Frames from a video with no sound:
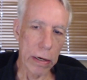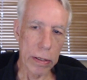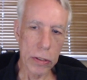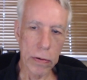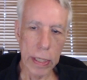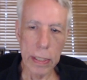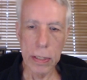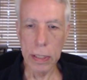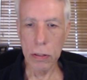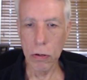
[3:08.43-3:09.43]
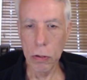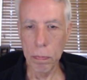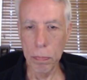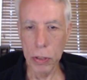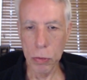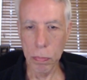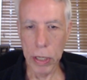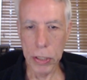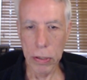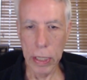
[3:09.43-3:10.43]
It strengthens this group, puts
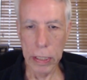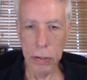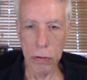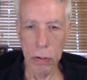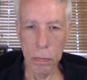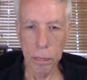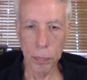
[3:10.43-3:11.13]
pressure on this group.